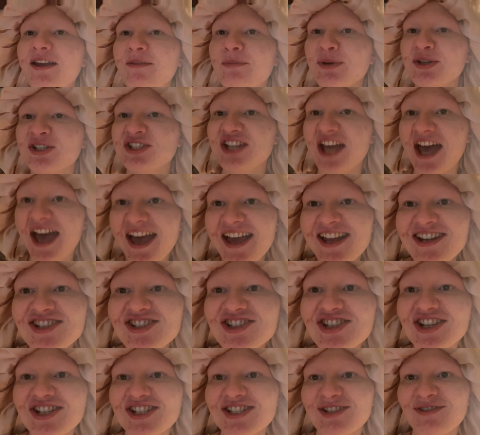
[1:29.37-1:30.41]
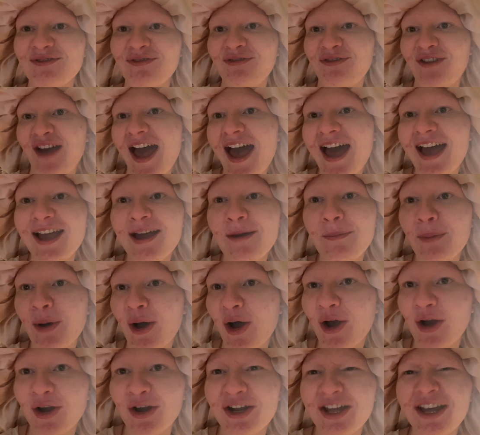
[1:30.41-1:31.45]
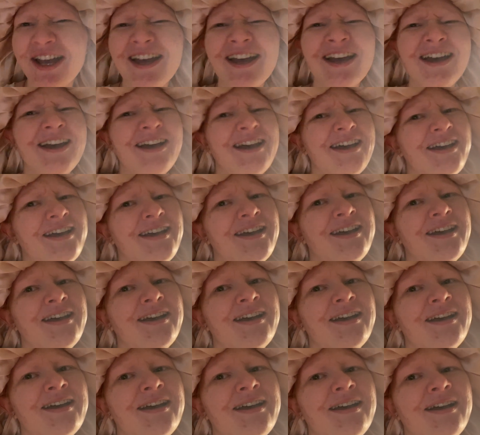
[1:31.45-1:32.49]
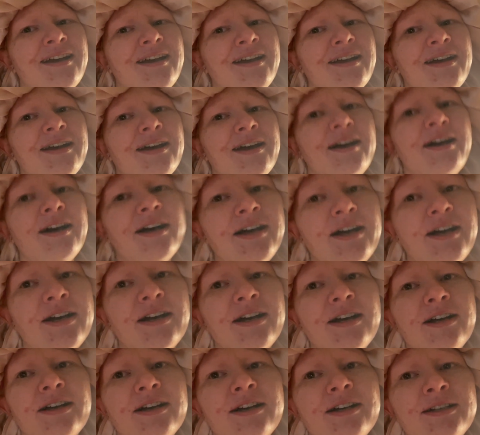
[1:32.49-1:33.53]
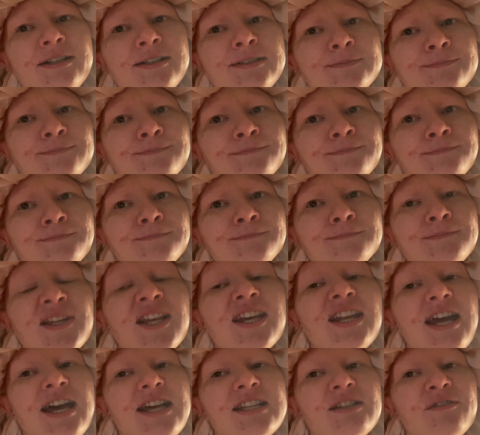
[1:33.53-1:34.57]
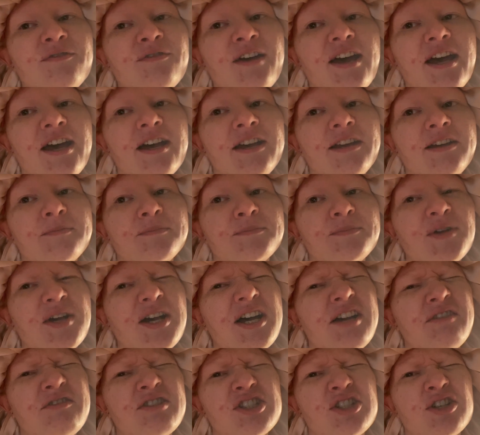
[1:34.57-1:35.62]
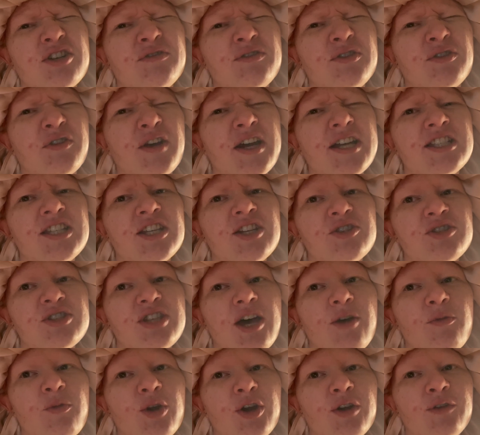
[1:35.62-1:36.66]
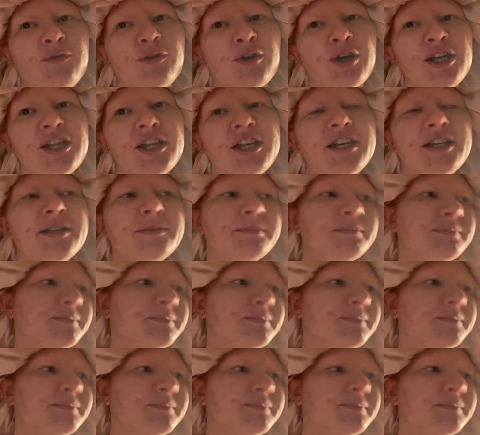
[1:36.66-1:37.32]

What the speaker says: pretentious fag apart. And as a fag, I reserve the right to use that word freely.